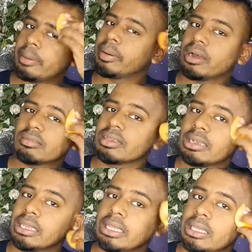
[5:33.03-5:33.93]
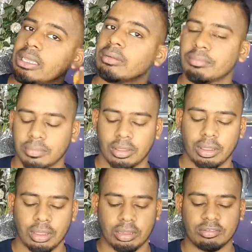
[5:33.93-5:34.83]
I personally,
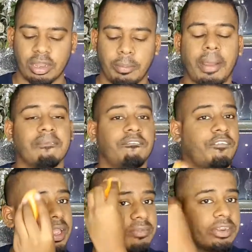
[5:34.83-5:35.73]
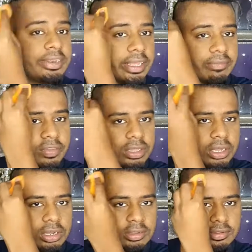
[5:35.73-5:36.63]
it's not my favorite day of
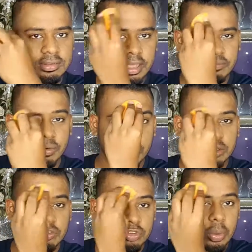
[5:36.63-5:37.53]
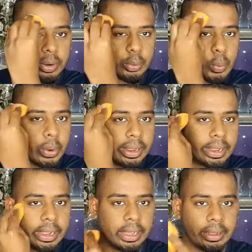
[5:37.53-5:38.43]
the year because everyone is so
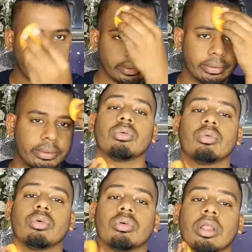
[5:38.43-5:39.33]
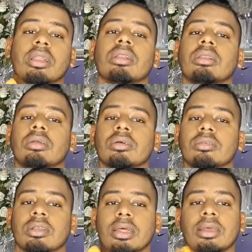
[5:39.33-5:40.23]
annoying. Ooh, that
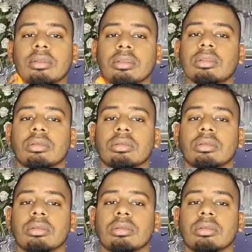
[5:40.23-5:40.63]
looks like.